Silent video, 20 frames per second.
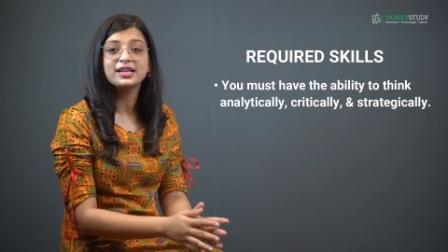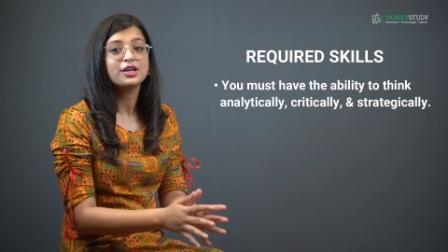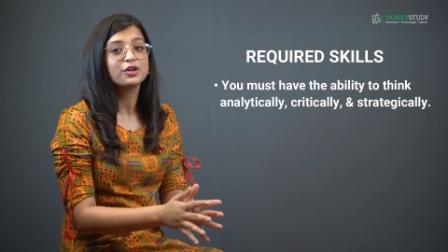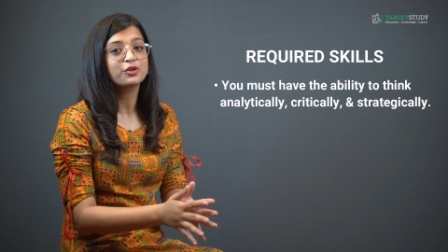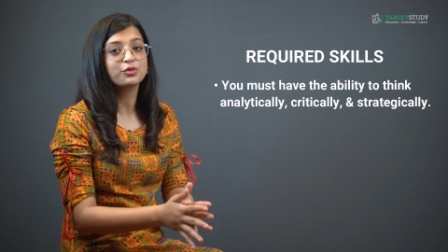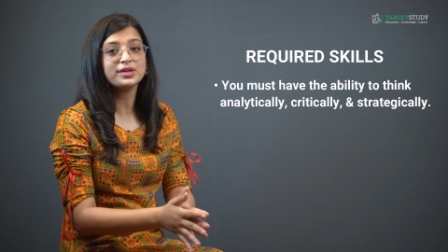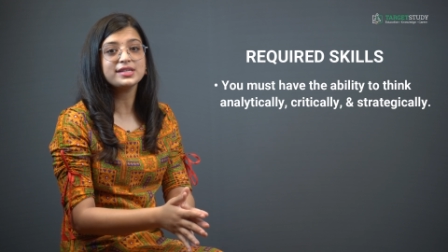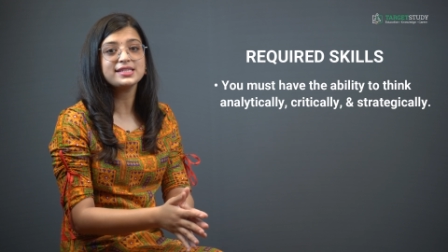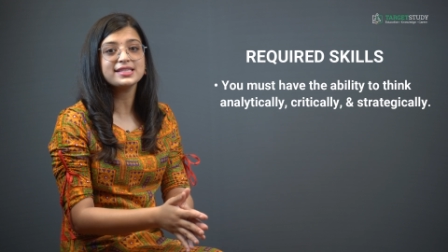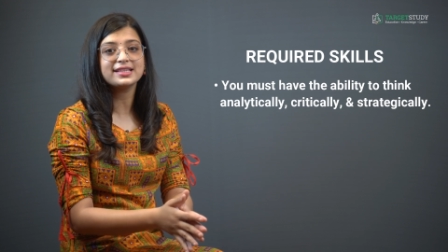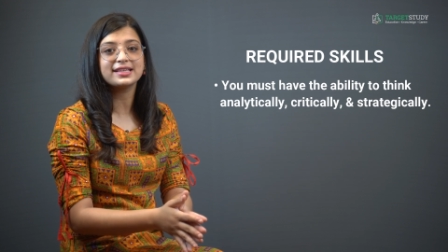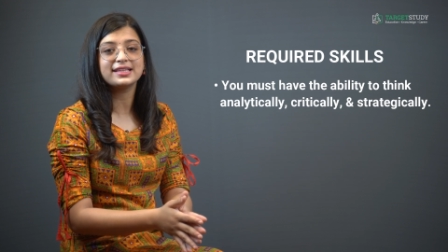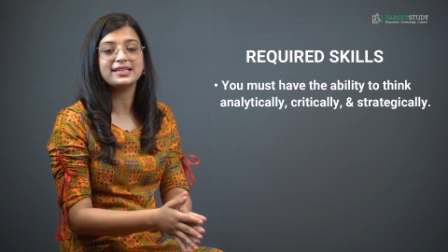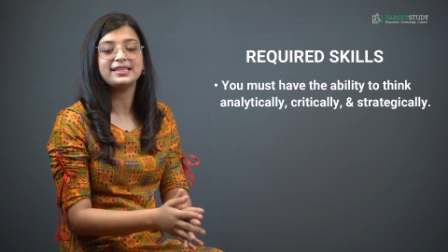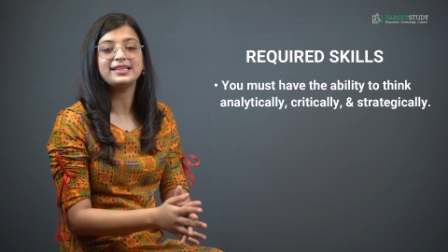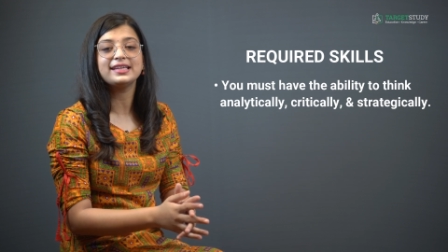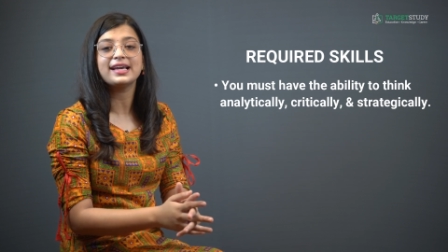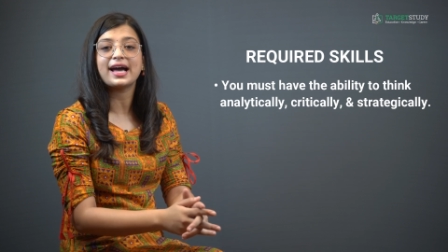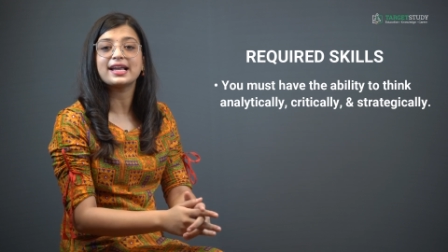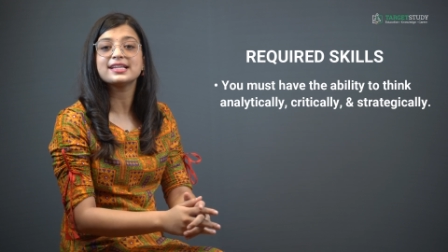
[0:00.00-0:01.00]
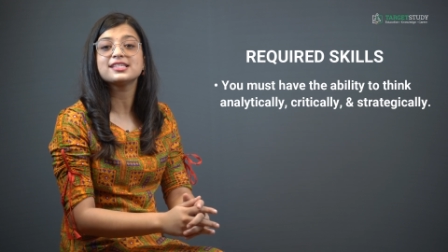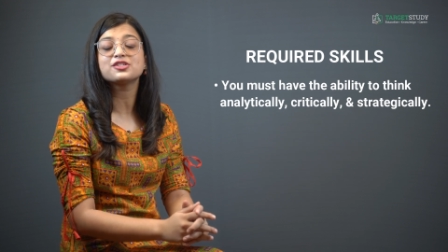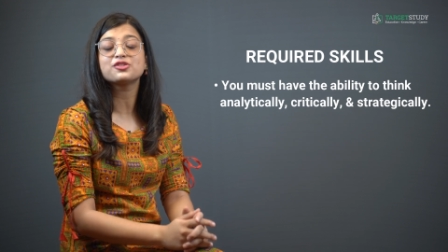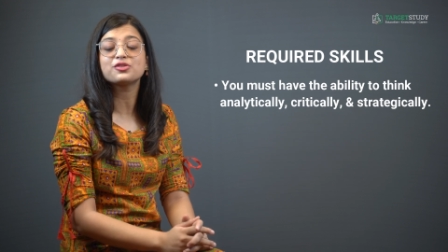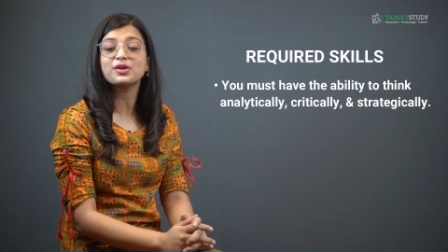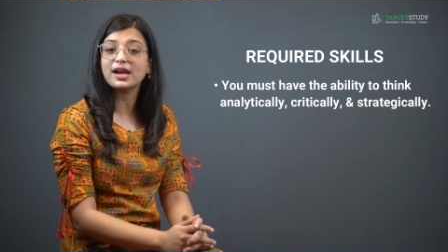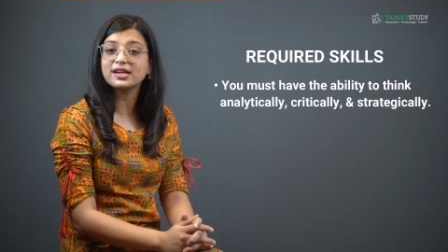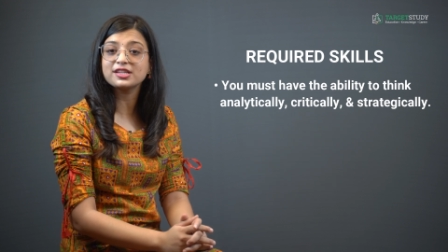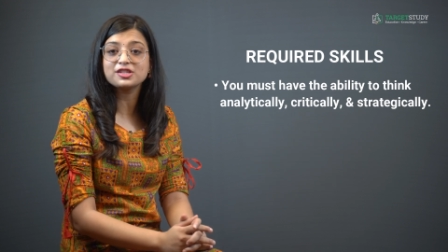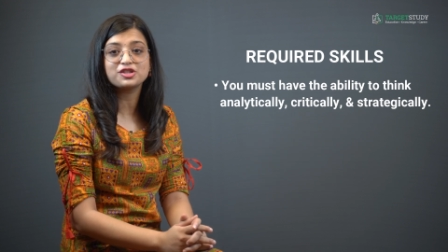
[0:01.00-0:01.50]
critically and
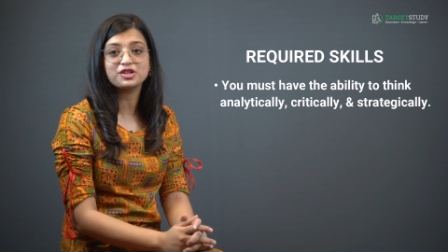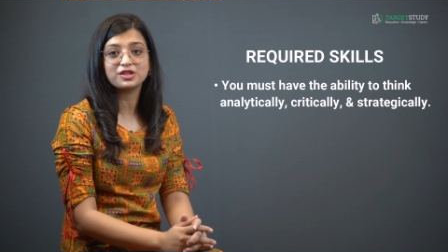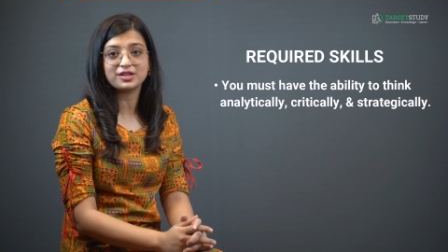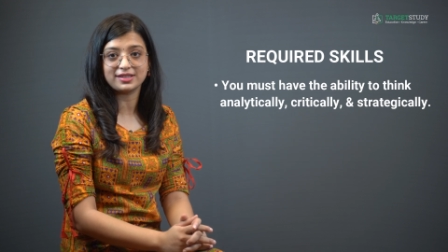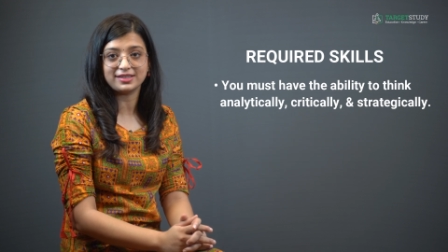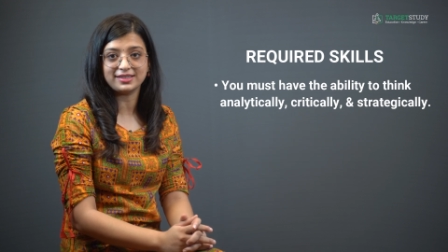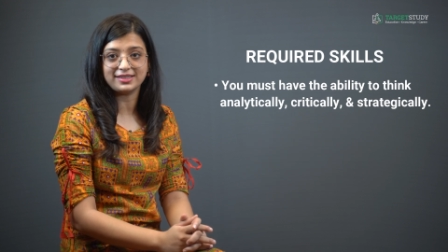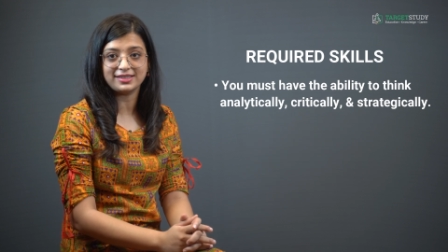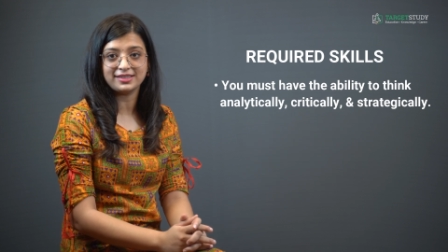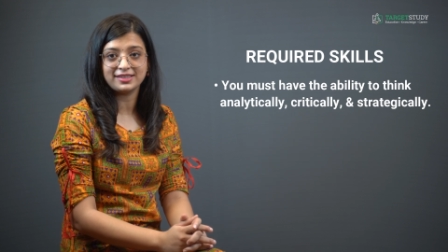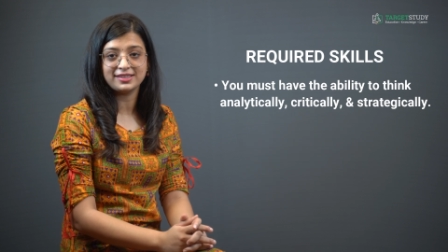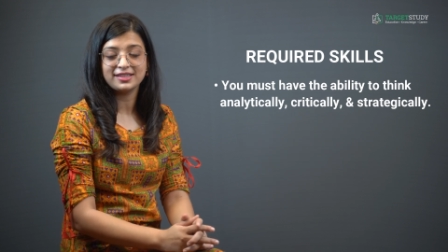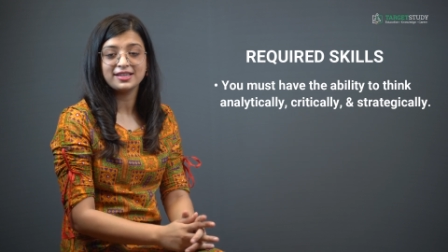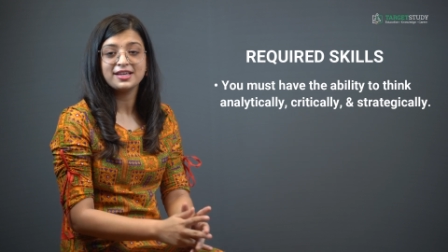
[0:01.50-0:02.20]
strategically.